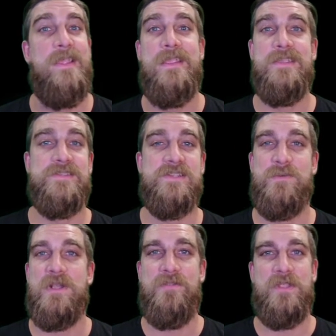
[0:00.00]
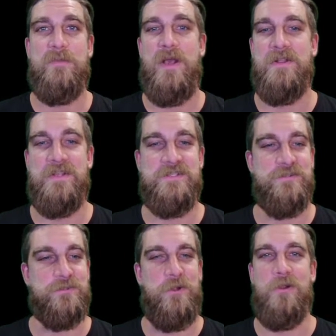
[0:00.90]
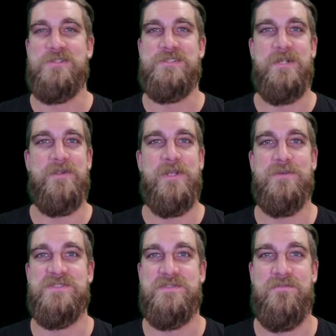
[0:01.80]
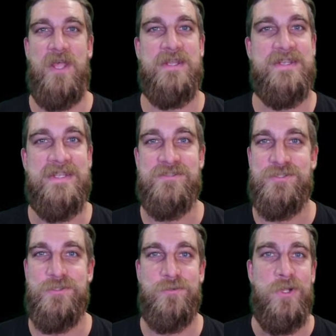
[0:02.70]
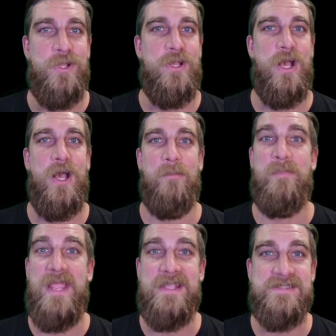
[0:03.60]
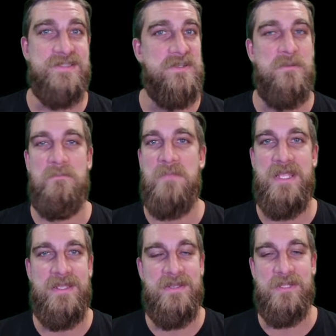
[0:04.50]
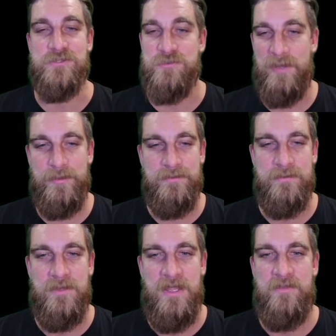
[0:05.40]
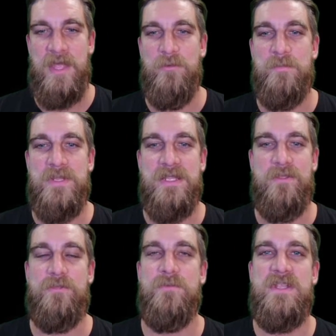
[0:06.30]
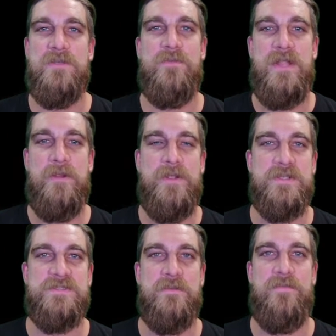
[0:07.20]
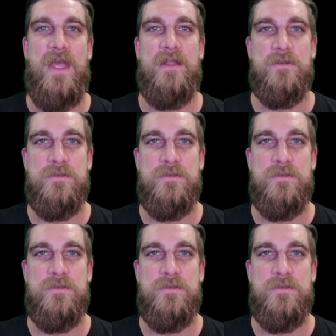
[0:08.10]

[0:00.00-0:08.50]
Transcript: Easiest way to think about it is your car stereo is divided into bass, mid, and treble. That would be 3 different areas of that